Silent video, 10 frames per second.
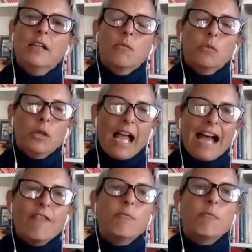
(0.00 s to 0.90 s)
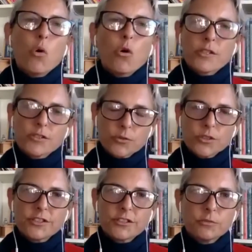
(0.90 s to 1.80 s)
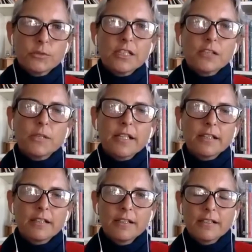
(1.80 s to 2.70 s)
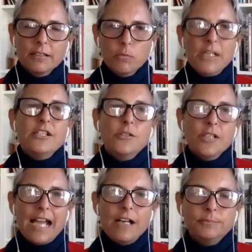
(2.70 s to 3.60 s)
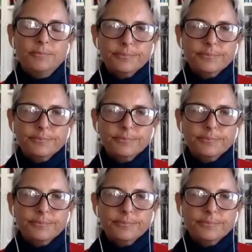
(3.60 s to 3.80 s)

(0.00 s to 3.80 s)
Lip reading: will have more resources to work with than we do now.